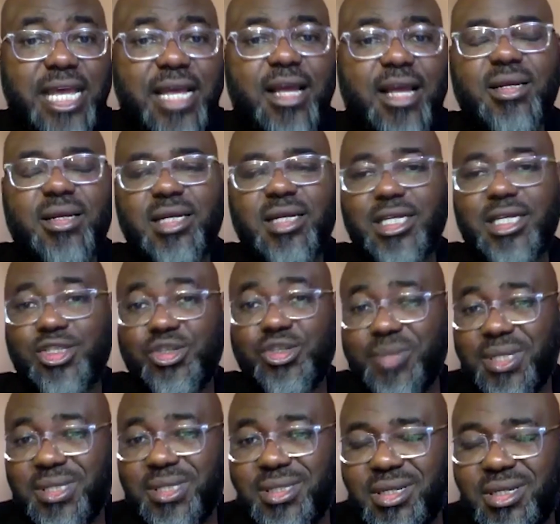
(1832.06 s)
Secondly,
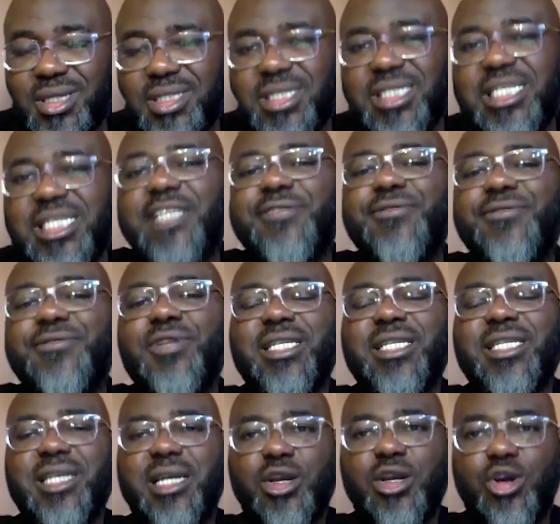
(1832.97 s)
to be
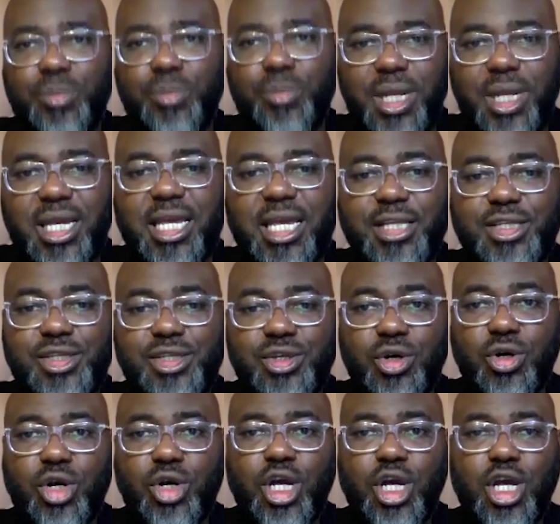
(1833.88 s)
successful as a
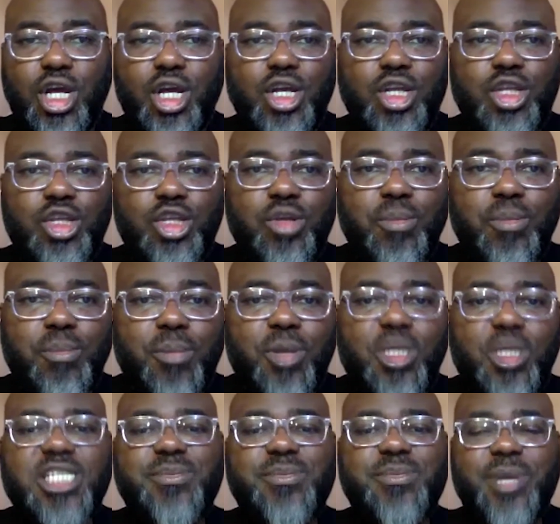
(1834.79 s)
communicator, you
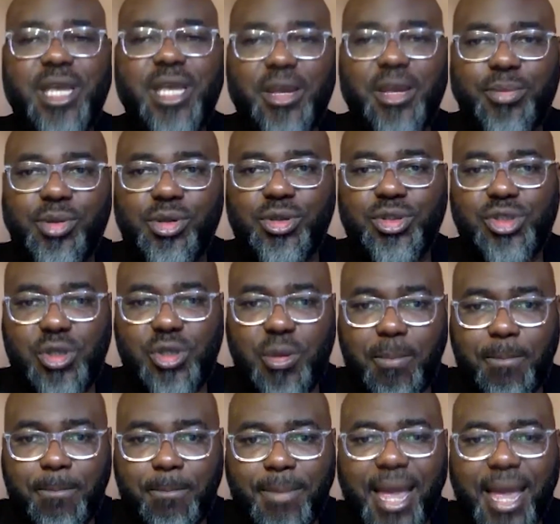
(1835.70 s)
must be able
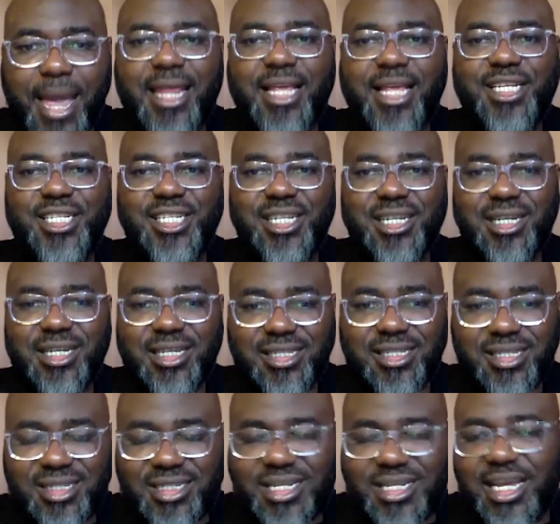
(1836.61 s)
to manage
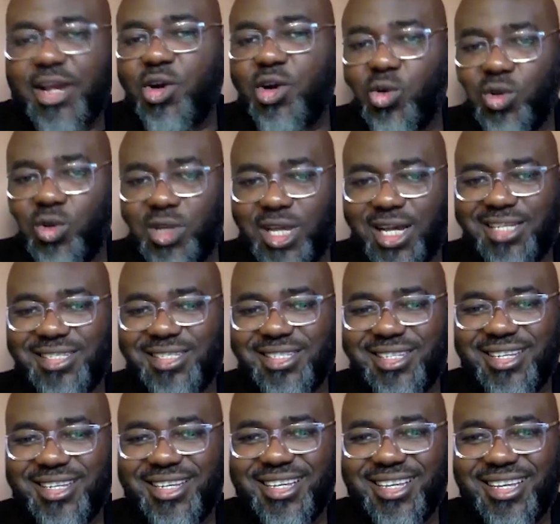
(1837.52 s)
stakeholders.
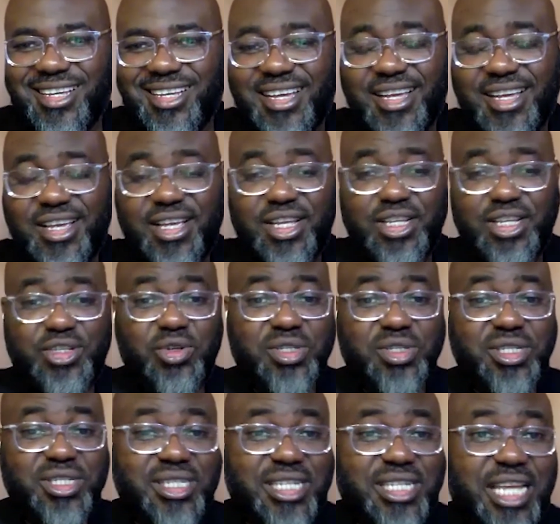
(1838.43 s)

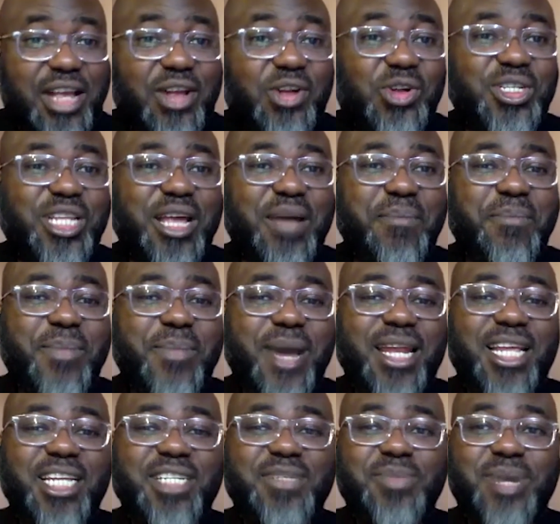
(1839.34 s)
So, stakeholder
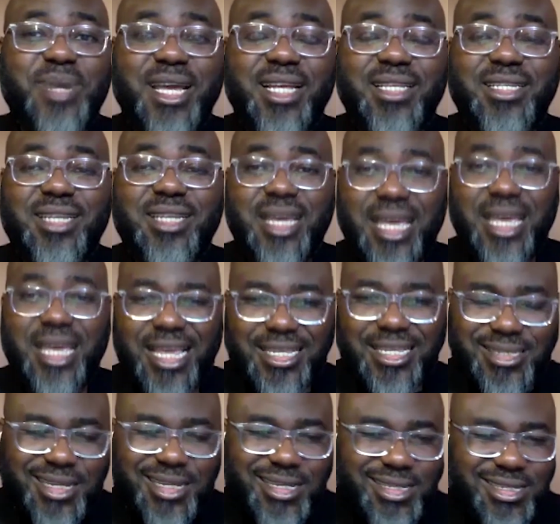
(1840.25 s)
management
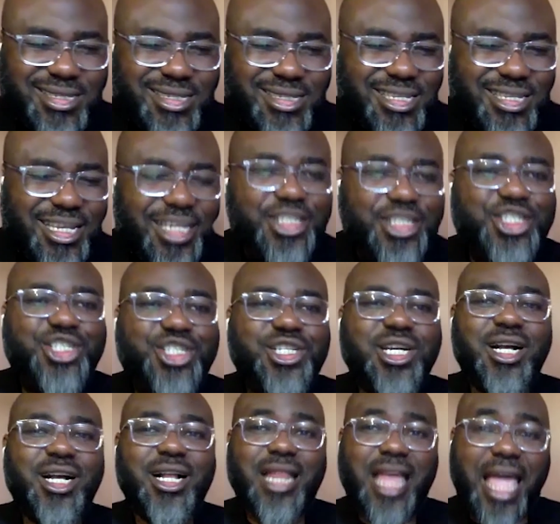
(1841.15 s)
is
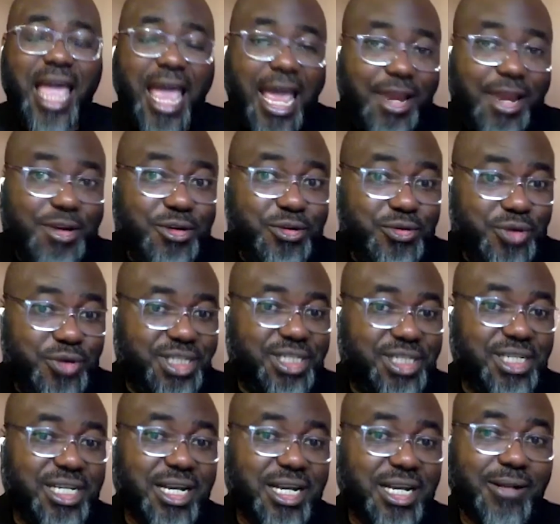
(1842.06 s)
essential and
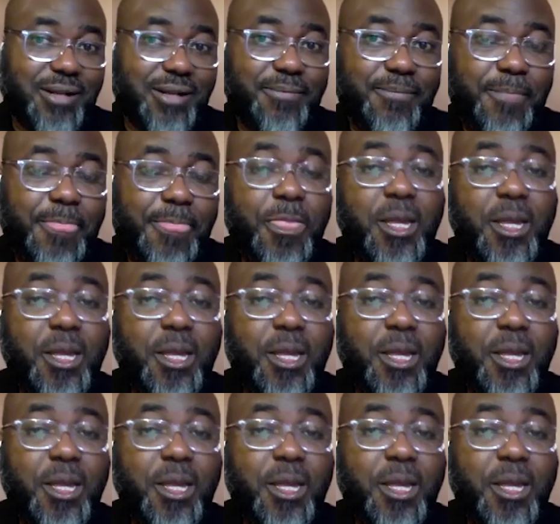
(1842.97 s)
critical.